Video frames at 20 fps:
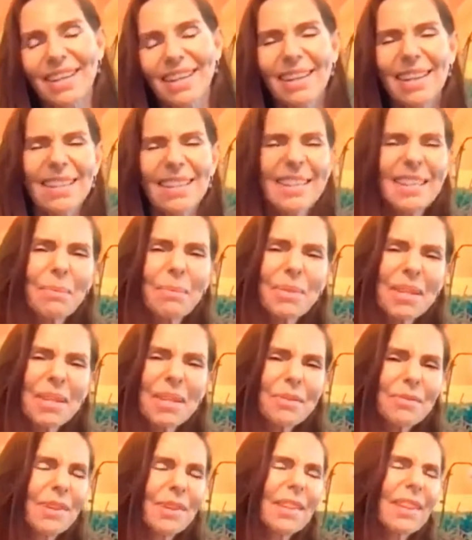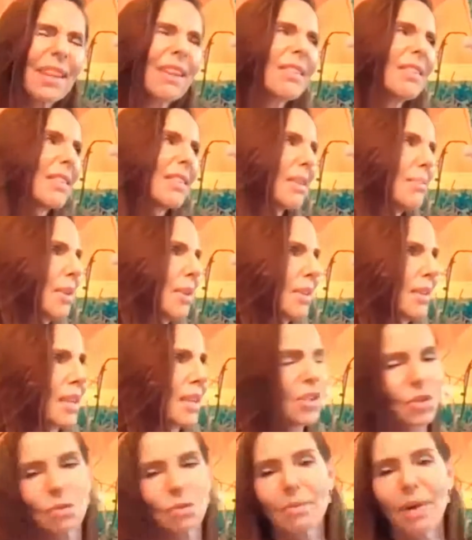And then sometimes feel like, oh, come on,
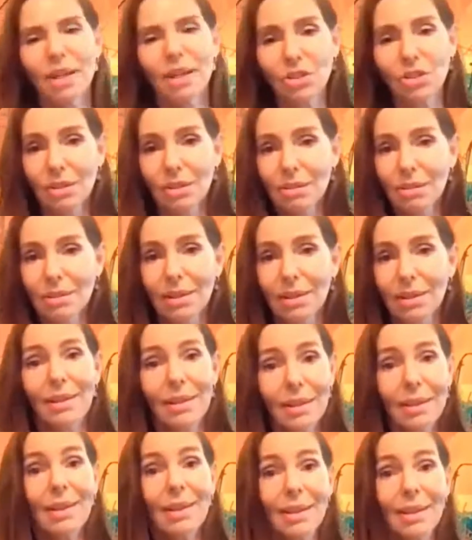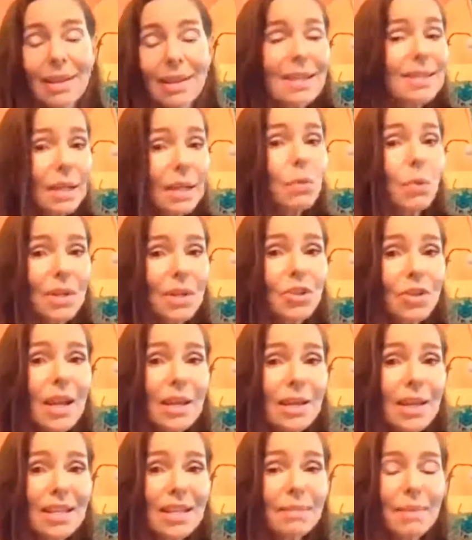that's too much. That's the question
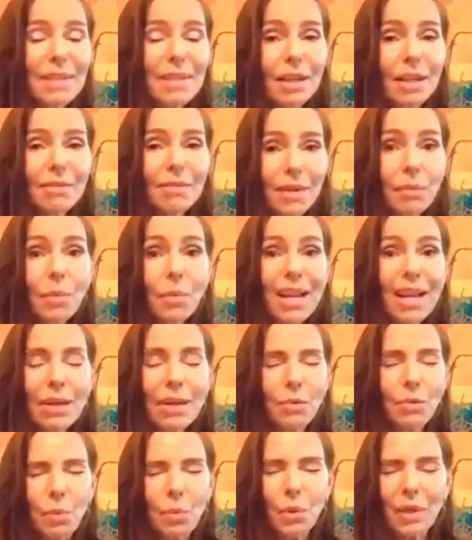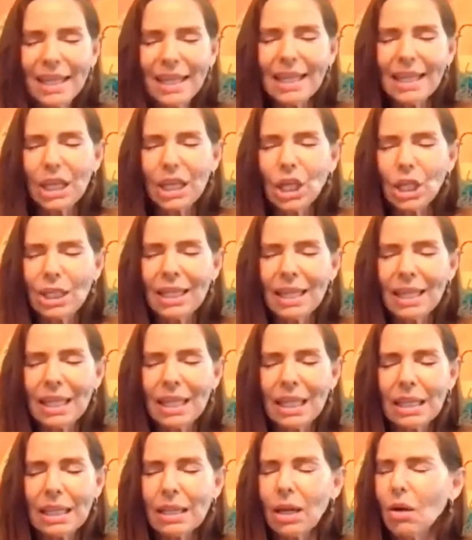I ask myself. And when I really
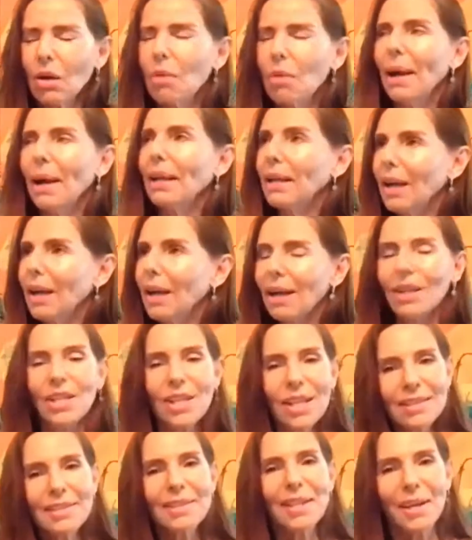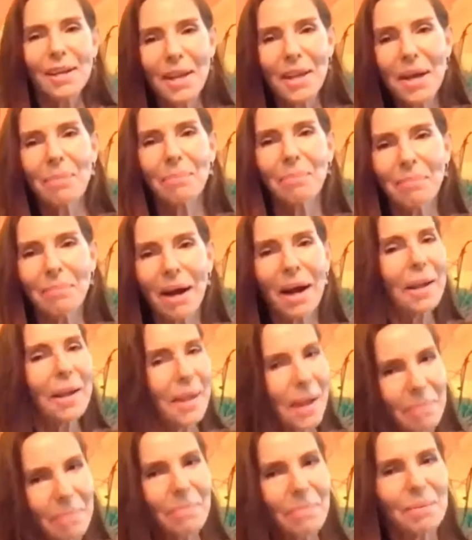dig in, I go, oh my God, yes, I am. I
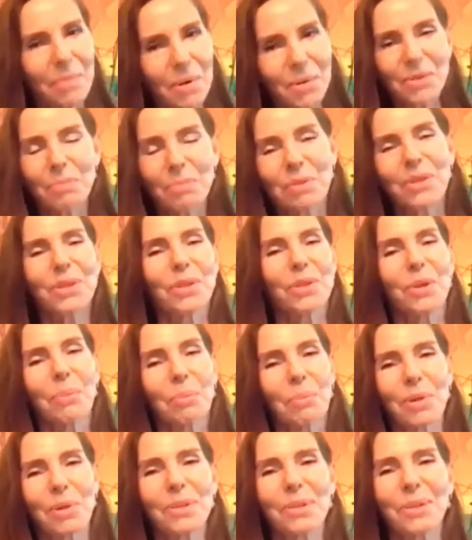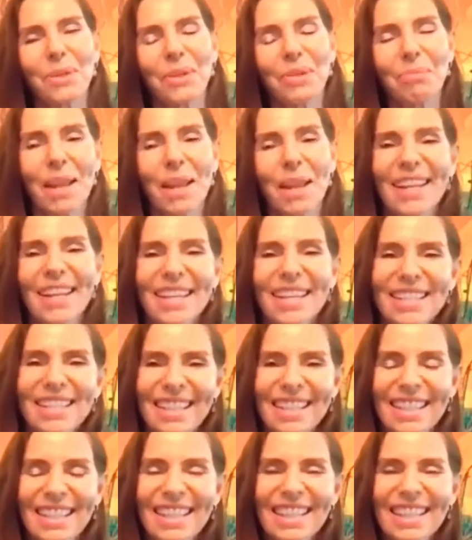am the most personal person on the planet.